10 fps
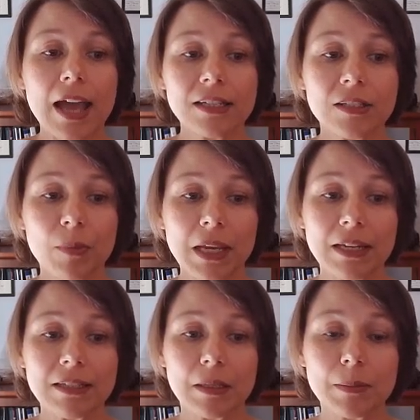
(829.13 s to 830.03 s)
Active
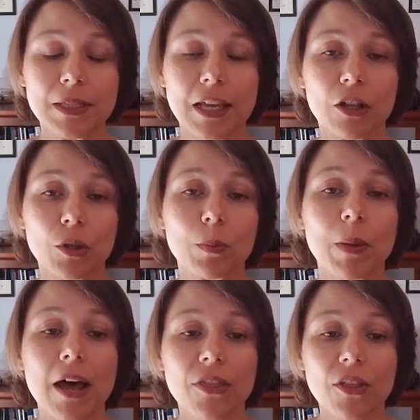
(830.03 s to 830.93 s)
mechanisms include
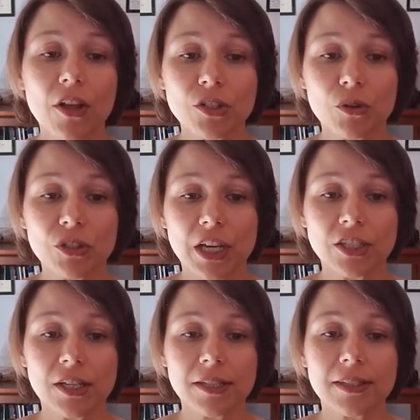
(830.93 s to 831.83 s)
pathological
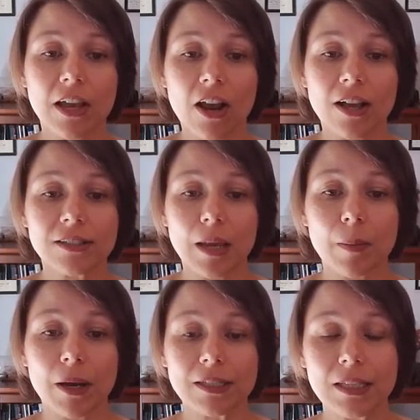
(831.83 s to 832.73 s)
changes that cause
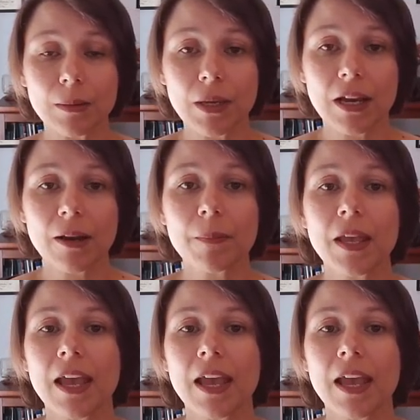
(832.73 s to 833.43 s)
hypoxemia